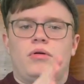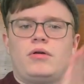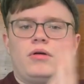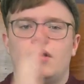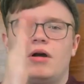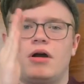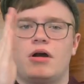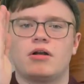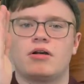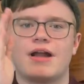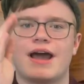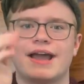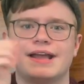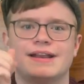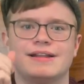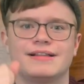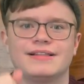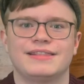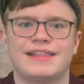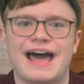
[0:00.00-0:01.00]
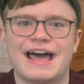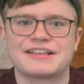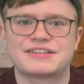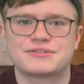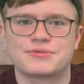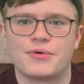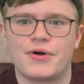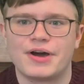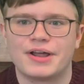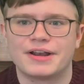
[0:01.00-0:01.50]
All right,
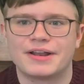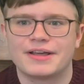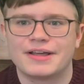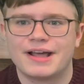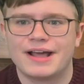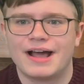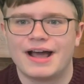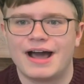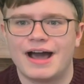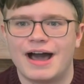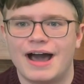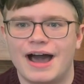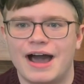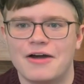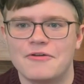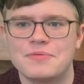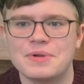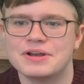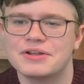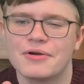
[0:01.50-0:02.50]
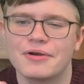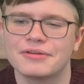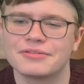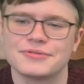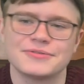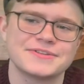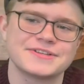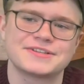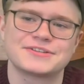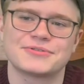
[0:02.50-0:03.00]
last one. I've been going
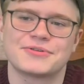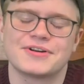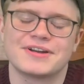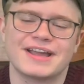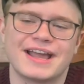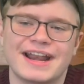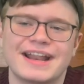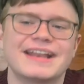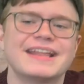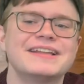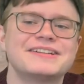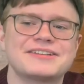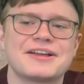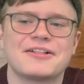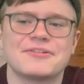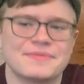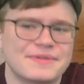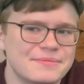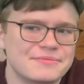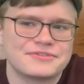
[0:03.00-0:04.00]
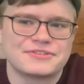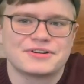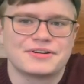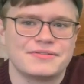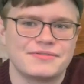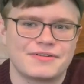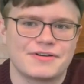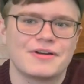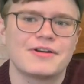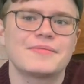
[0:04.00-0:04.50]
through this story, and at each element, I'm sure
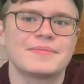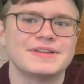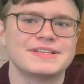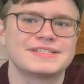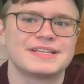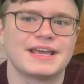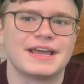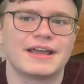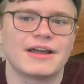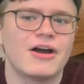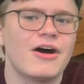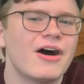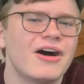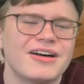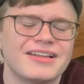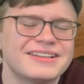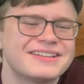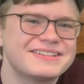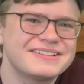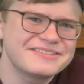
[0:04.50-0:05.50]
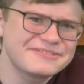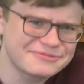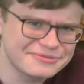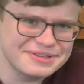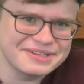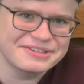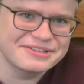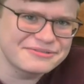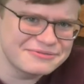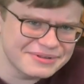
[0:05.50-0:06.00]
you've heard me saying, "Oh, this
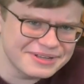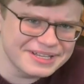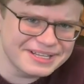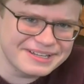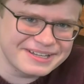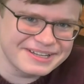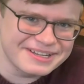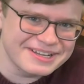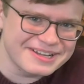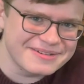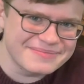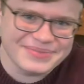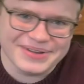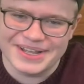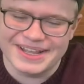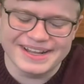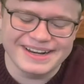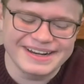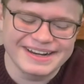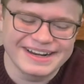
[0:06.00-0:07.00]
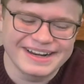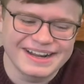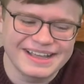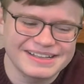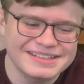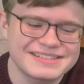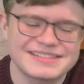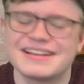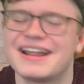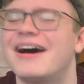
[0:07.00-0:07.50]
is really good," but
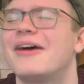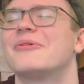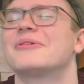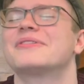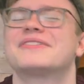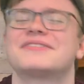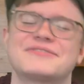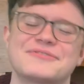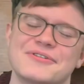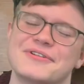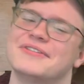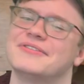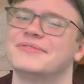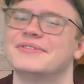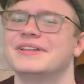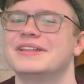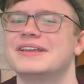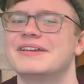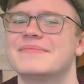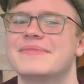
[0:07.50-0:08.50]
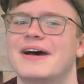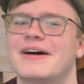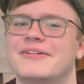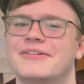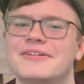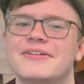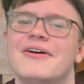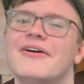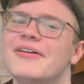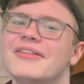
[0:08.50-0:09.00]
it's not what the story is really about.
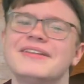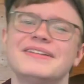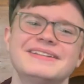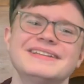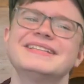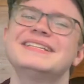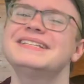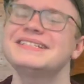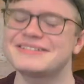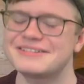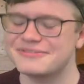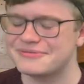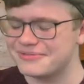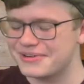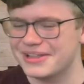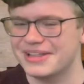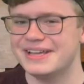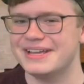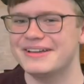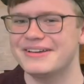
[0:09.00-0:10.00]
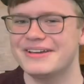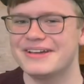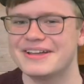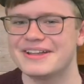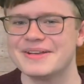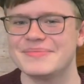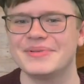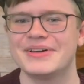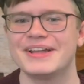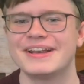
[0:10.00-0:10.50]
Or, "Oh, this is really
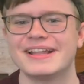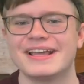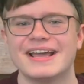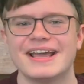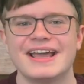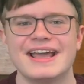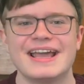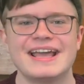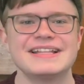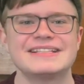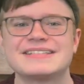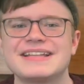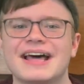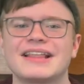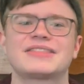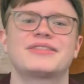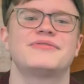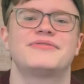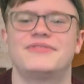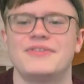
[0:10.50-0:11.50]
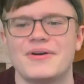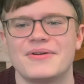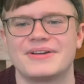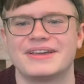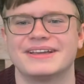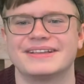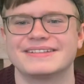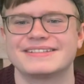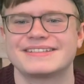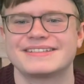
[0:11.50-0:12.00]
good, but it's not the
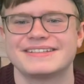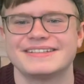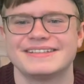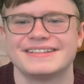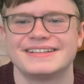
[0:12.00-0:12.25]
focus."